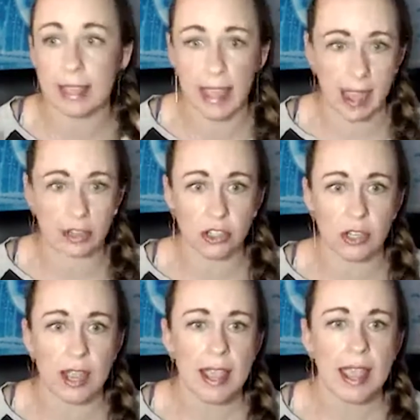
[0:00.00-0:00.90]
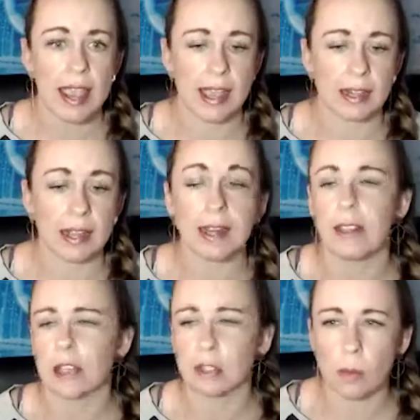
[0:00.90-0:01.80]
Cash, and
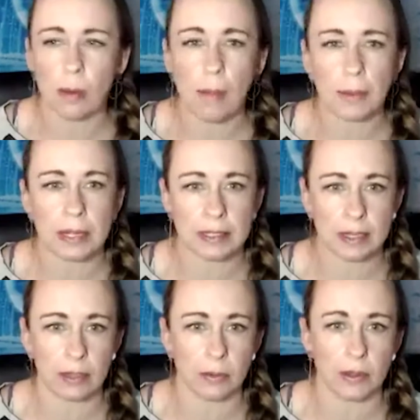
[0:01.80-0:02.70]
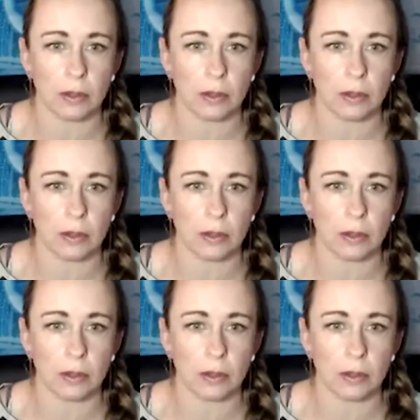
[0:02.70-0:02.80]
intellectual property is another one.